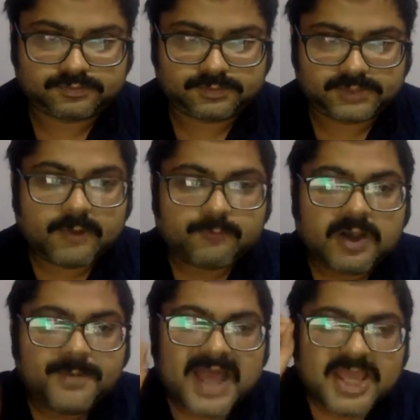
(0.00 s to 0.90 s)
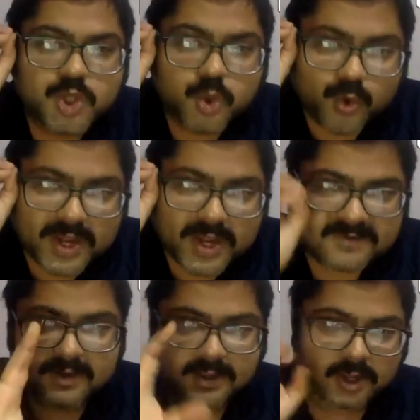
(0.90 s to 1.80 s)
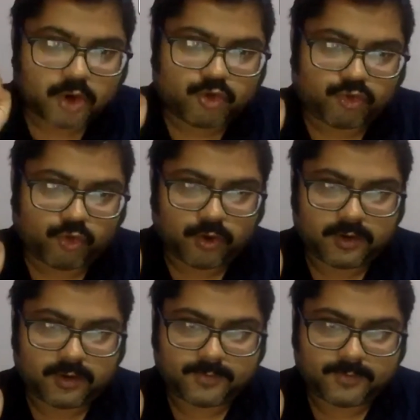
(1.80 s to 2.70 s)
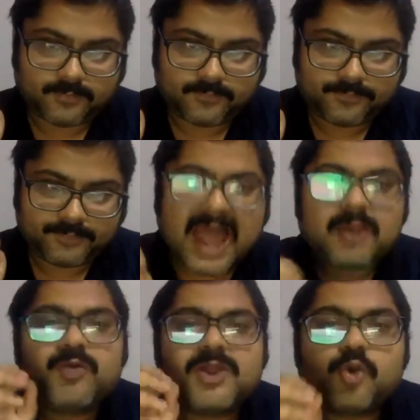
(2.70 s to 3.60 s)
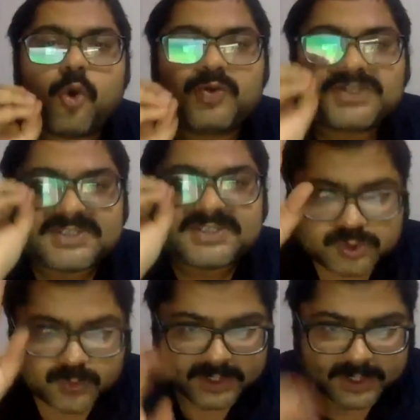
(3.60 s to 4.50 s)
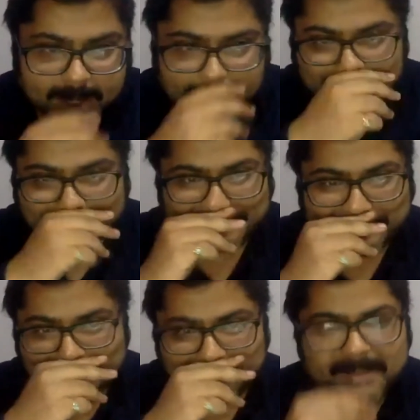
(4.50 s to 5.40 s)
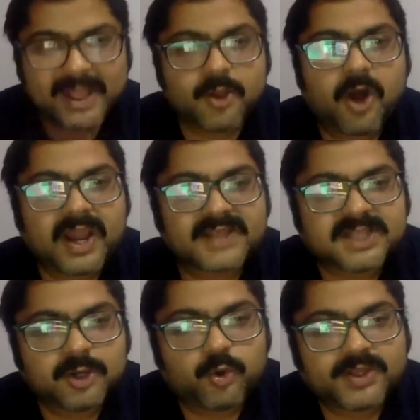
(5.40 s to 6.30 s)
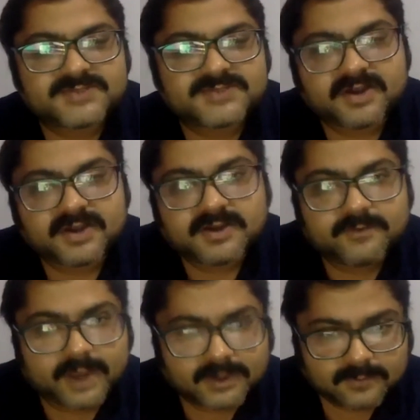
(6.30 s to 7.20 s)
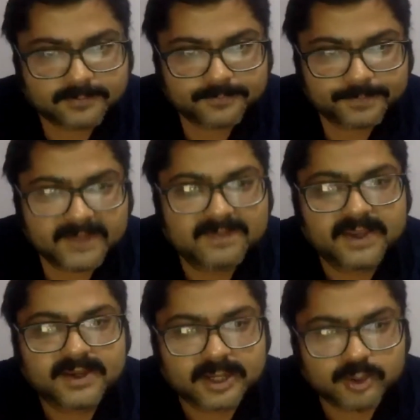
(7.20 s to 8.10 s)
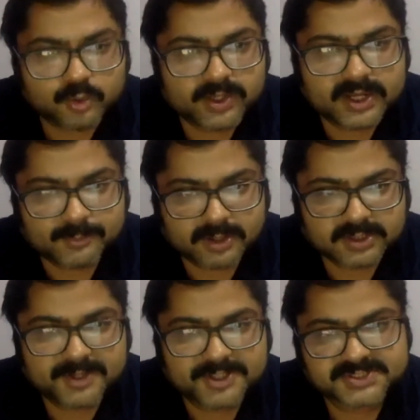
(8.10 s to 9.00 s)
there will be a unitary control and we know which states will gain. Bengal has the lowest fertility rate in the Indian Union among the major